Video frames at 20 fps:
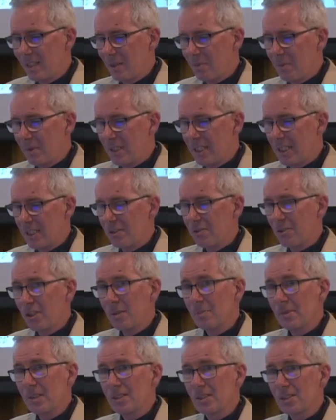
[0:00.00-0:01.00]
when the
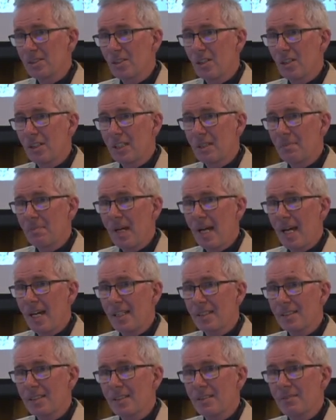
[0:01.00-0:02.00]
Agronomy Society
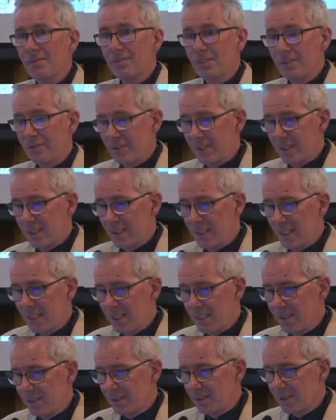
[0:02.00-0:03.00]
marked 50
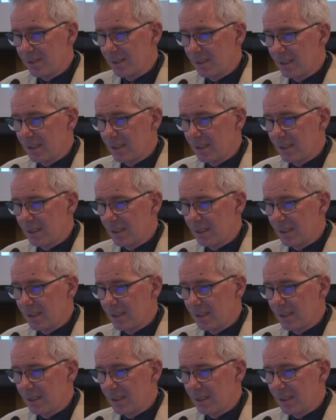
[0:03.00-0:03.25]
years